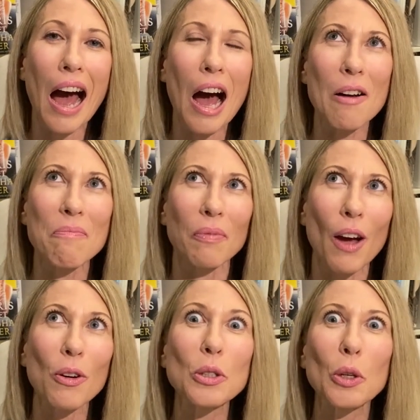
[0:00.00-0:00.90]
Um, I've
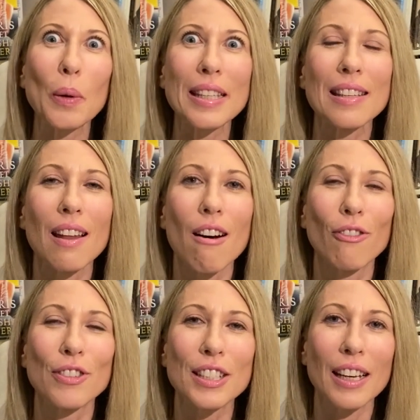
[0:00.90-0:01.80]
also always
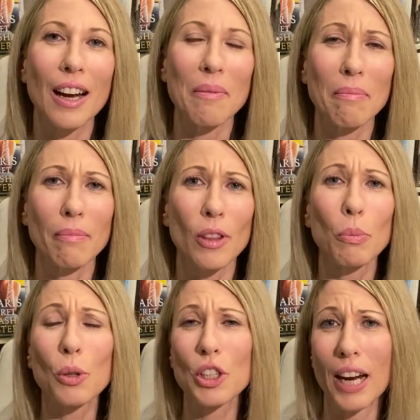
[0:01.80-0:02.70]
loved um, the
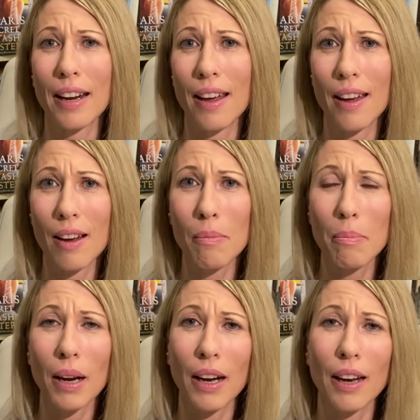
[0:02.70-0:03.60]
book Jane Eyre
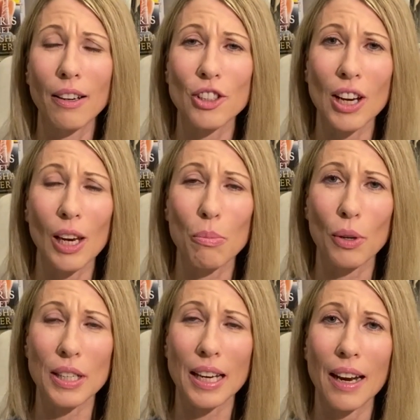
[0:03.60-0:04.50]
by Charlotte
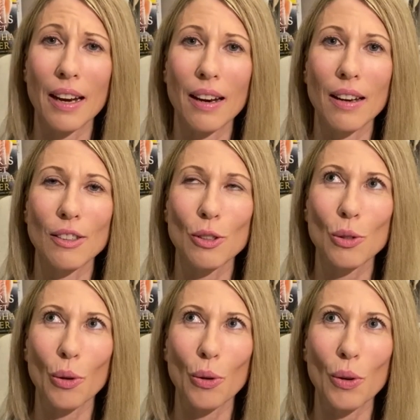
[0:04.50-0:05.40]
Bronte.
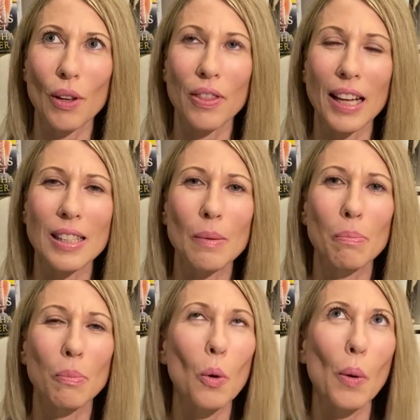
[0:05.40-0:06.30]
So that's
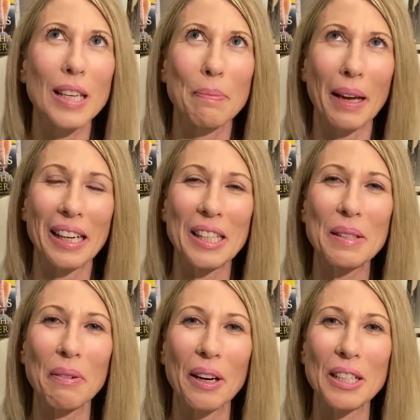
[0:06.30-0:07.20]
always been an
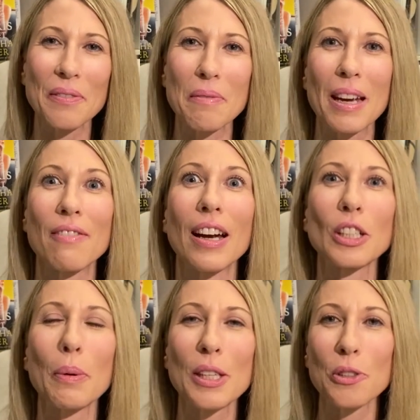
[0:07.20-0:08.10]
inspiration for me. In fact, I
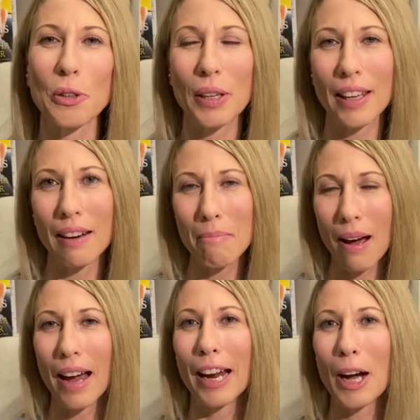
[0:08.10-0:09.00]
always joke that
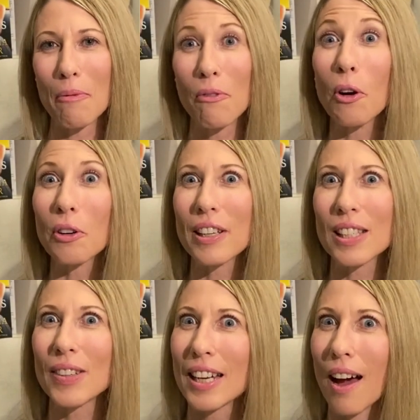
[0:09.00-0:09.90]
my um, fondness
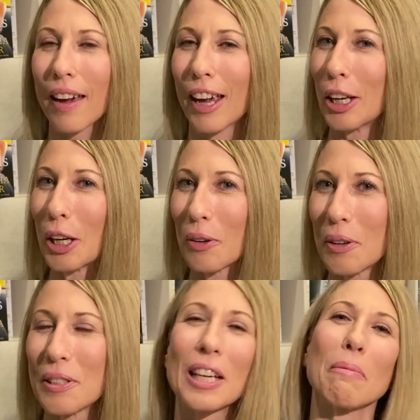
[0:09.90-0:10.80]
for dark-haired
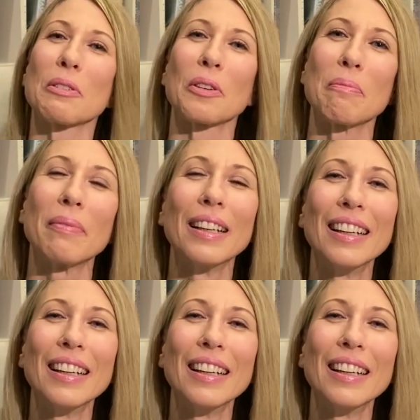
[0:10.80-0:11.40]
heroes comes from